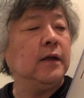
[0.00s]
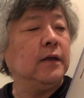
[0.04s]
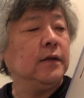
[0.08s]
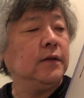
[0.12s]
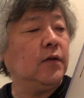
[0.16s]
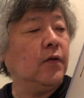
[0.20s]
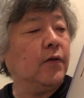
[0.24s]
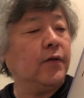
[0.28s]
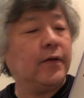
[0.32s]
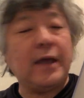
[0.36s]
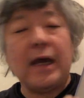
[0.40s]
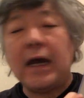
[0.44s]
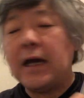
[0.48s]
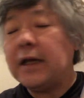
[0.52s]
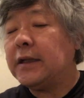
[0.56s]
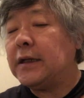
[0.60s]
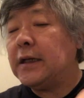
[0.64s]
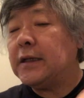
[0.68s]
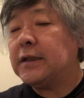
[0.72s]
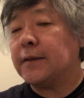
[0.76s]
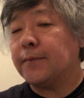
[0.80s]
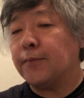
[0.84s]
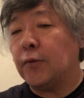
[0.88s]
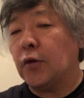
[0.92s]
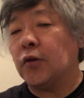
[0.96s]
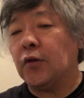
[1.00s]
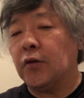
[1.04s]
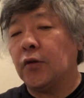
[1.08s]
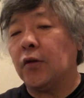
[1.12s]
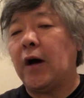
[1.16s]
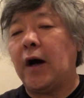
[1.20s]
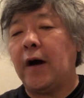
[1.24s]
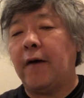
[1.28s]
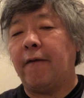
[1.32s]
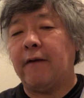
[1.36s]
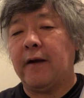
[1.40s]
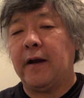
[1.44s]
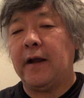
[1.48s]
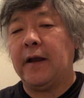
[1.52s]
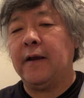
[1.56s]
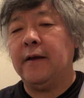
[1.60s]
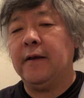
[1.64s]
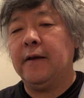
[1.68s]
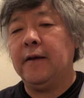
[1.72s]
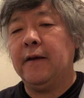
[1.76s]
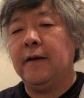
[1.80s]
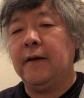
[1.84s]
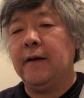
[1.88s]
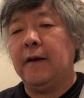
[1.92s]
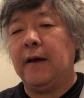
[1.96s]
So that is mono no hour,
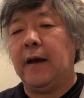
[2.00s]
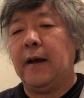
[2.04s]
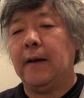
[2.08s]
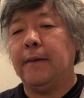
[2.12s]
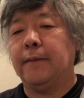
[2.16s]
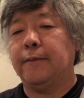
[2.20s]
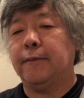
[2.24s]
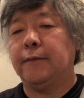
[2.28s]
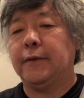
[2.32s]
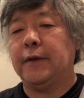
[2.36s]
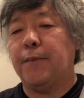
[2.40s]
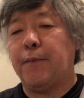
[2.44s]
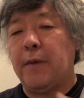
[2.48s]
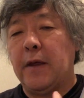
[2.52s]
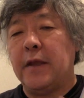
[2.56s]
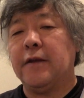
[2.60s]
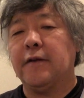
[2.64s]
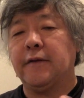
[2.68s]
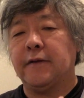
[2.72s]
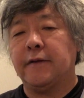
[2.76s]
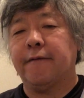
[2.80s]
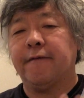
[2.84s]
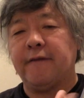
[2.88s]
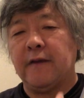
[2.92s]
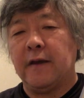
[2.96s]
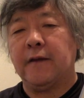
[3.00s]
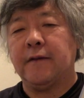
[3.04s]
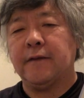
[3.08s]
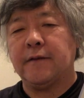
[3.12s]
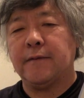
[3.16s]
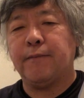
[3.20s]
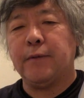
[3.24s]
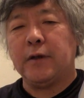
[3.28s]
the pathos of things.